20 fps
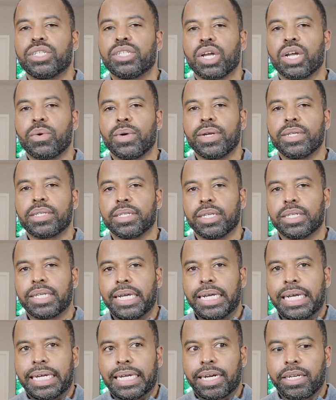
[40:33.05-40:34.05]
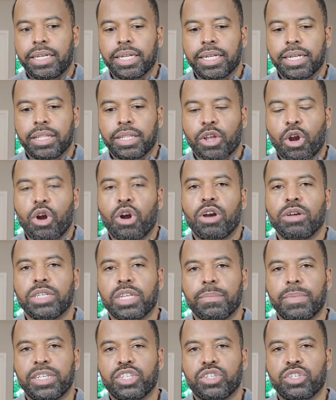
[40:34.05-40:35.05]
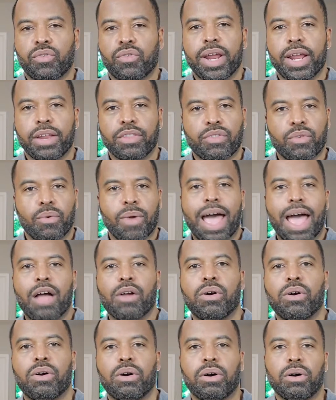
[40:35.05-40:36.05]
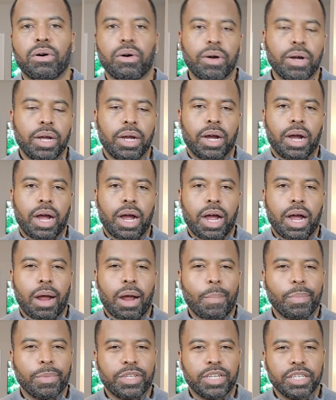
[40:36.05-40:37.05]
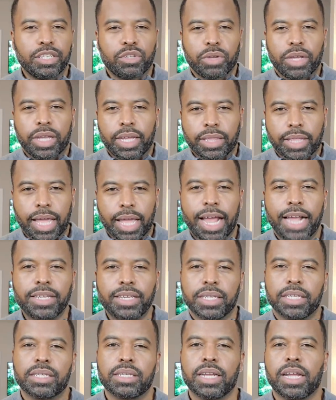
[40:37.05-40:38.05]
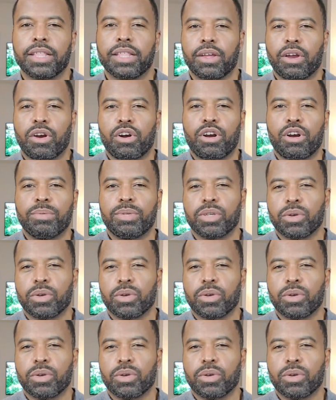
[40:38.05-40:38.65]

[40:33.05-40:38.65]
So it's a, the, the herbs have been strained through alcohol um, just so you can get the essence of the herbs.